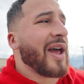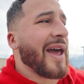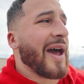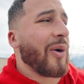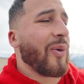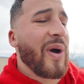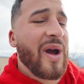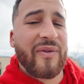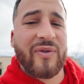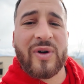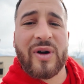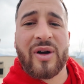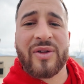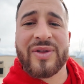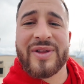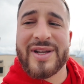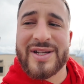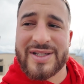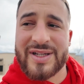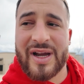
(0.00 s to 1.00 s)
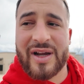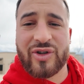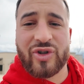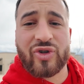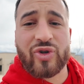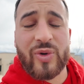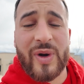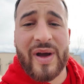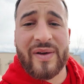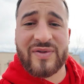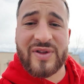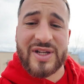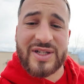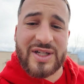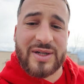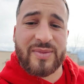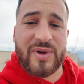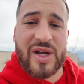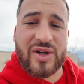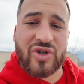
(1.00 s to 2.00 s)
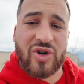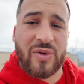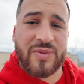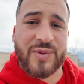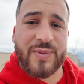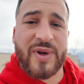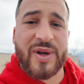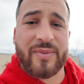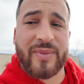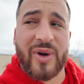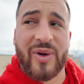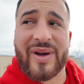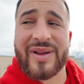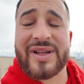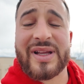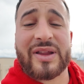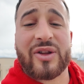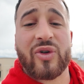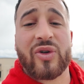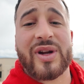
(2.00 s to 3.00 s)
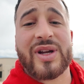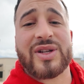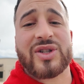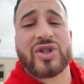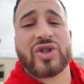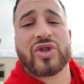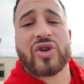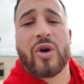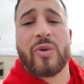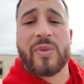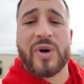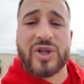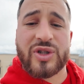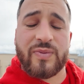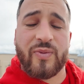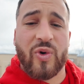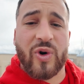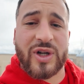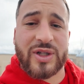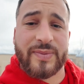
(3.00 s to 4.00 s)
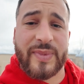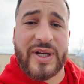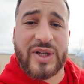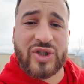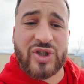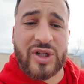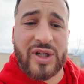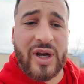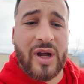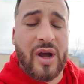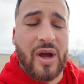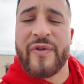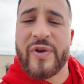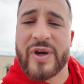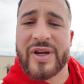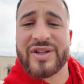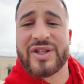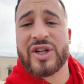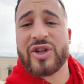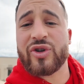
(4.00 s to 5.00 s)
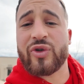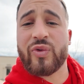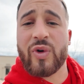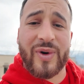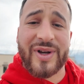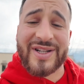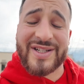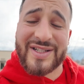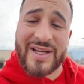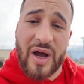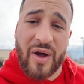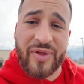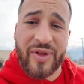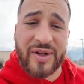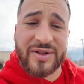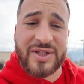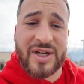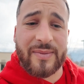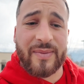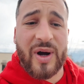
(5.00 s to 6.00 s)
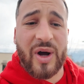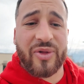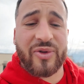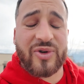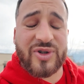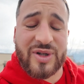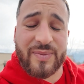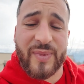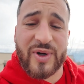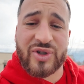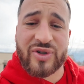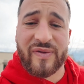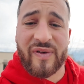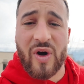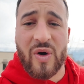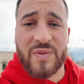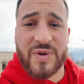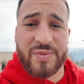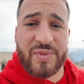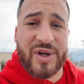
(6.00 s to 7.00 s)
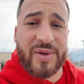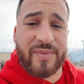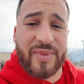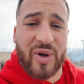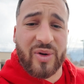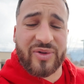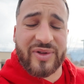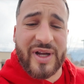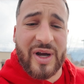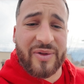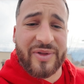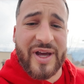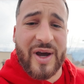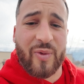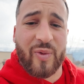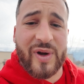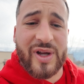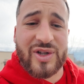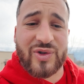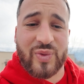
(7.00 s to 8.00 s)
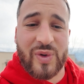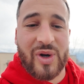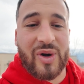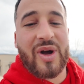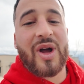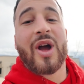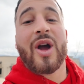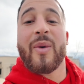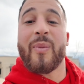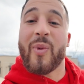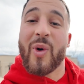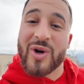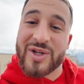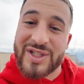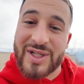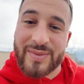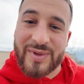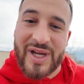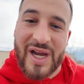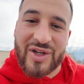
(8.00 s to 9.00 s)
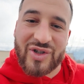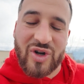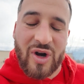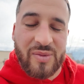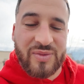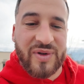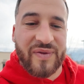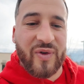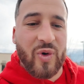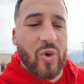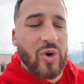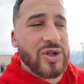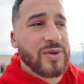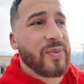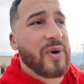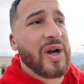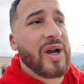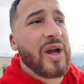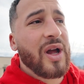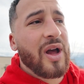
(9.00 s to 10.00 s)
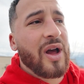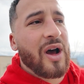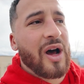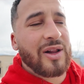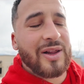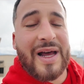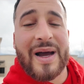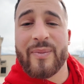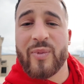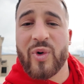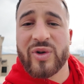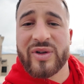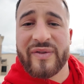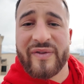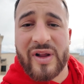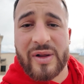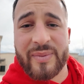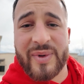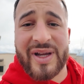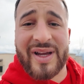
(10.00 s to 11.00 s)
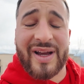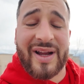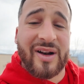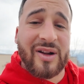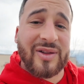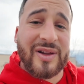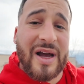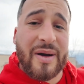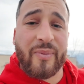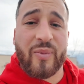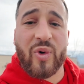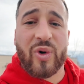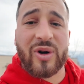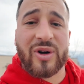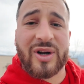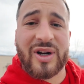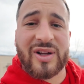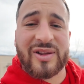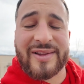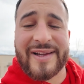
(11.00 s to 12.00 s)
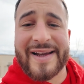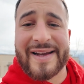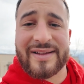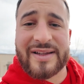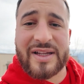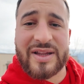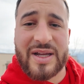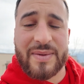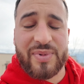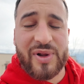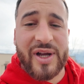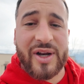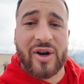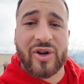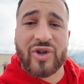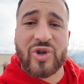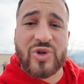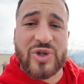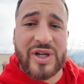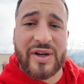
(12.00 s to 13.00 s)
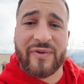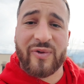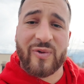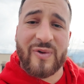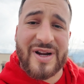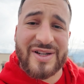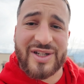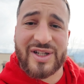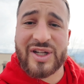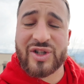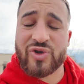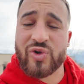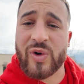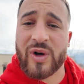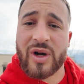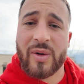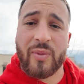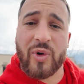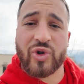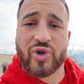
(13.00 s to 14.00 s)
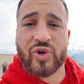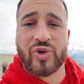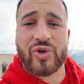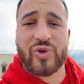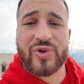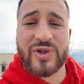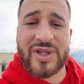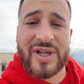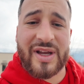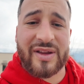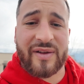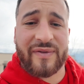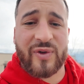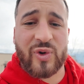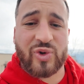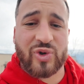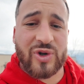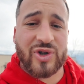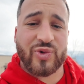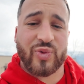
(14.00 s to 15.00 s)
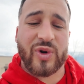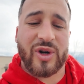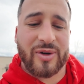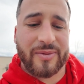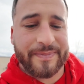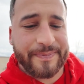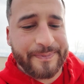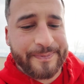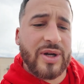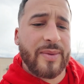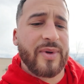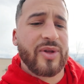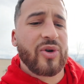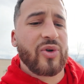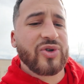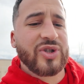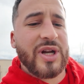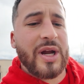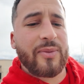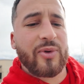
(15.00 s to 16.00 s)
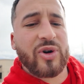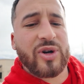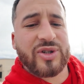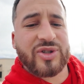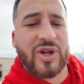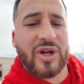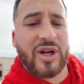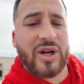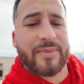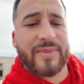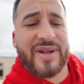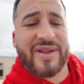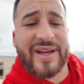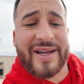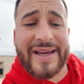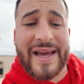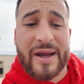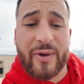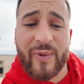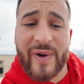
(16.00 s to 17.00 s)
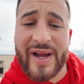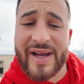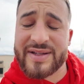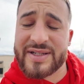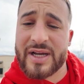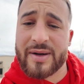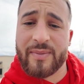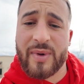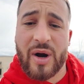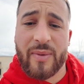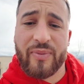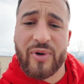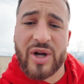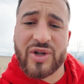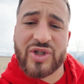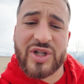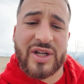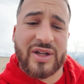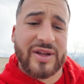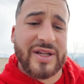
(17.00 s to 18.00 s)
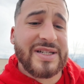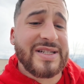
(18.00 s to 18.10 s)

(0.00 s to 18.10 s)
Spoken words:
However, on this side, you do have the CBH homes being built, and then there is so much more expansion. If you continue going south on 10 Mile, there's a bunch of homes being built down that way as well. More CBH homes, of course, but a lot more development and a lot more land that they plan on using for residential and commercial use in the future as well. Some of those neighborhoods are going to be the Gateway at 10 Mile project.